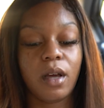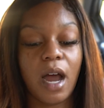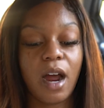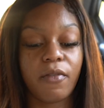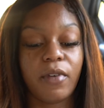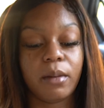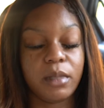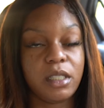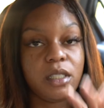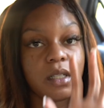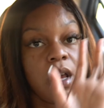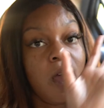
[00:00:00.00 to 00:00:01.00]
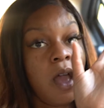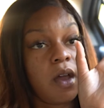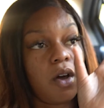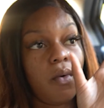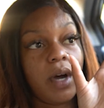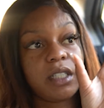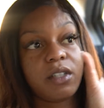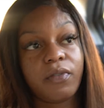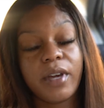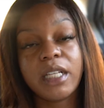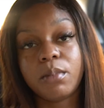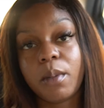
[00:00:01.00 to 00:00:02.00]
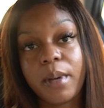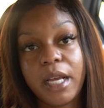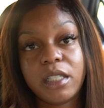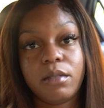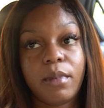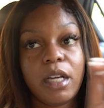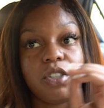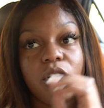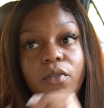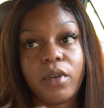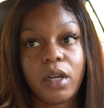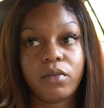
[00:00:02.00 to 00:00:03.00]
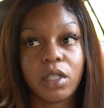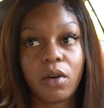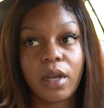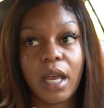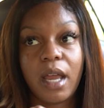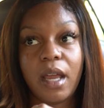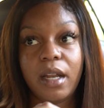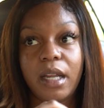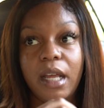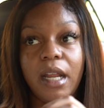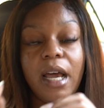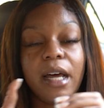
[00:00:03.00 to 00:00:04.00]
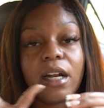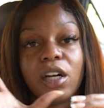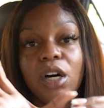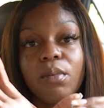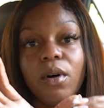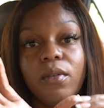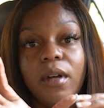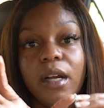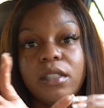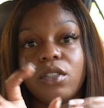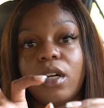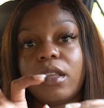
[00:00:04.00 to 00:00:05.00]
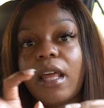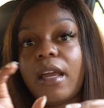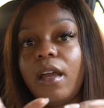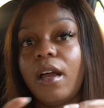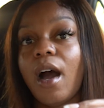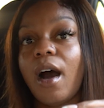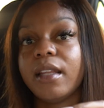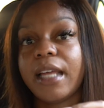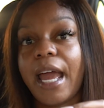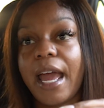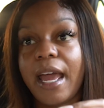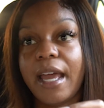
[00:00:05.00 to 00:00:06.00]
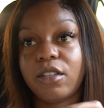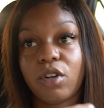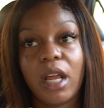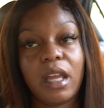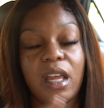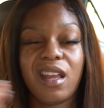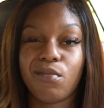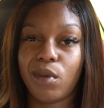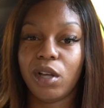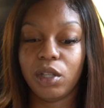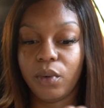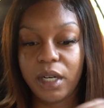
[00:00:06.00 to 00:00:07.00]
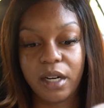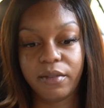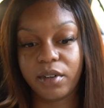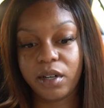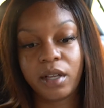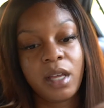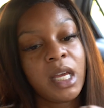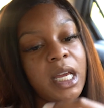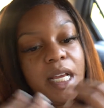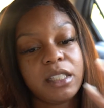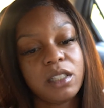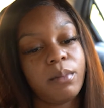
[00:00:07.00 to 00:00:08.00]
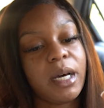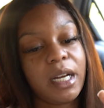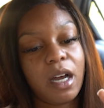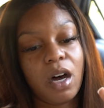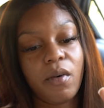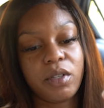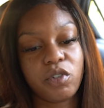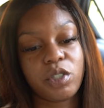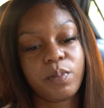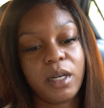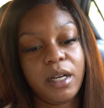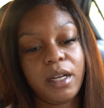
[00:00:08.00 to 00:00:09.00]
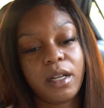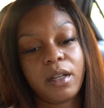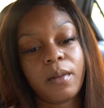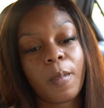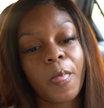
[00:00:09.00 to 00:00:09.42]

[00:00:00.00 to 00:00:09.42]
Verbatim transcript: our families could watch the Facebook page to make sure we was okay, and then it got a number on there so that they can call and ask, or they can email or whatever, and somebody always responded.